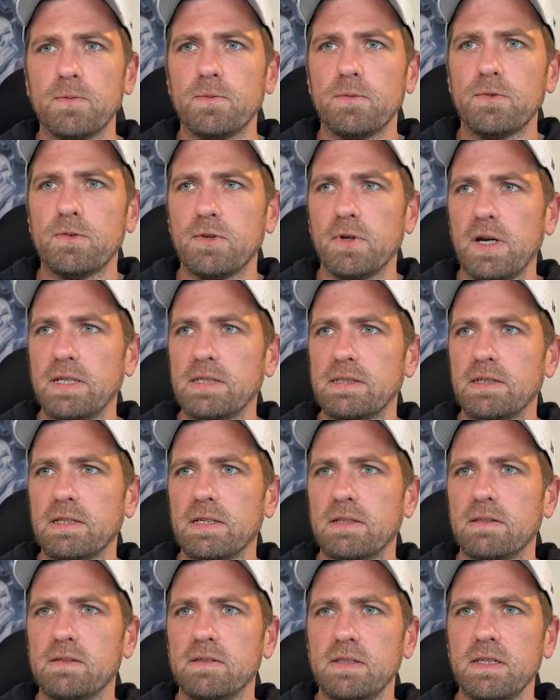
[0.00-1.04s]
So as you
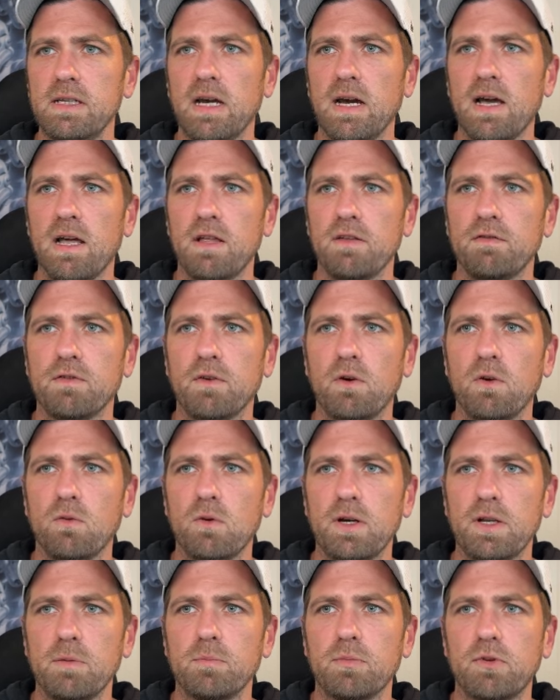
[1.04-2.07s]
can see, I have
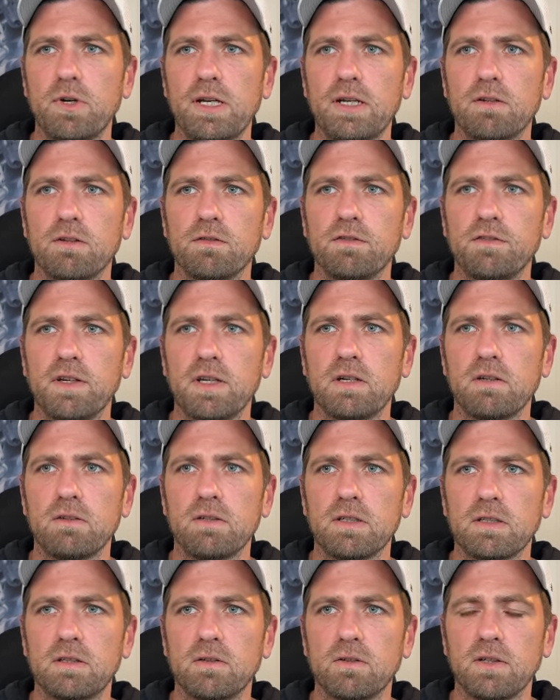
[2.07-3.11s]
already
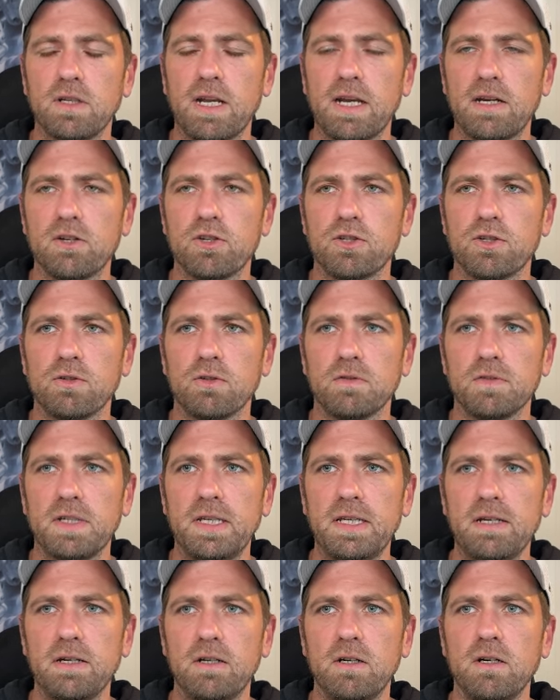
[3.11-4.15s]
pre-configured a connection over
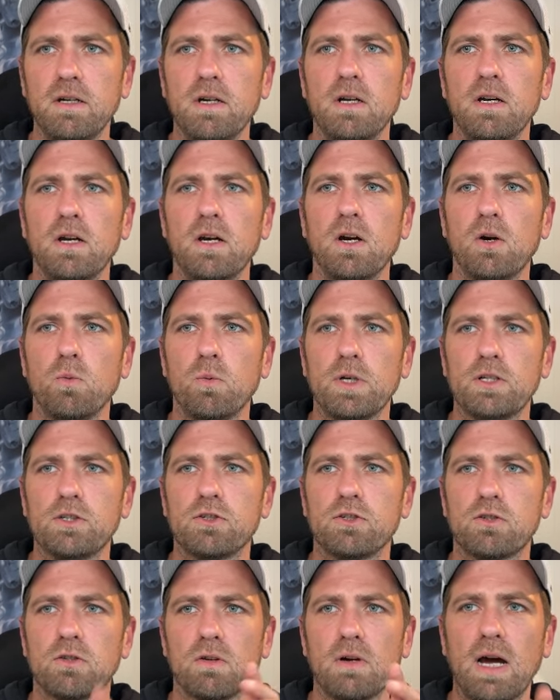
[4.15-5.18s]
here,
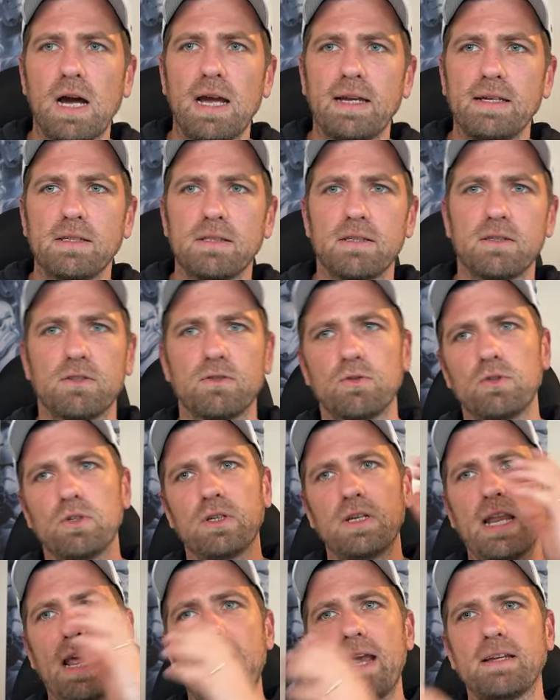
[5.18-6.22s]
which tries to
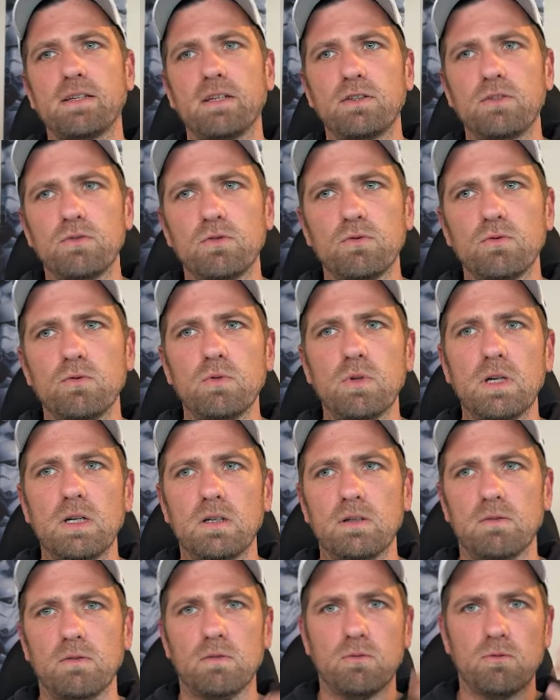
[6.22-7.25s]
connect to
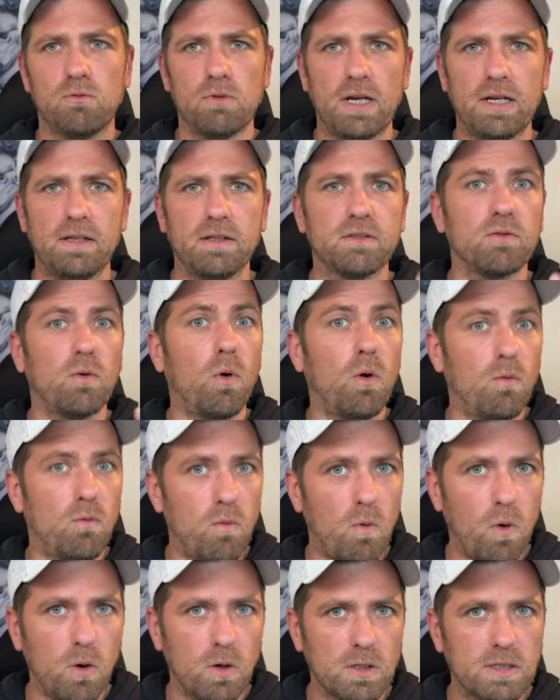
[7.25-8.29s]
a Redis or
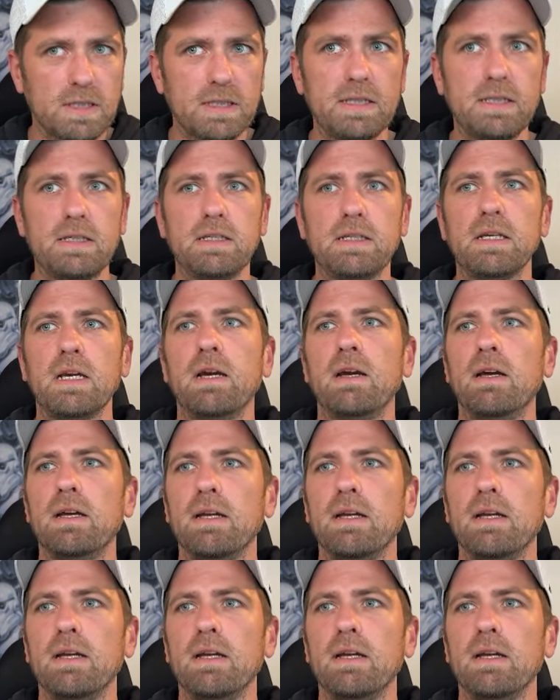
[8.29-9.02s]
Valkey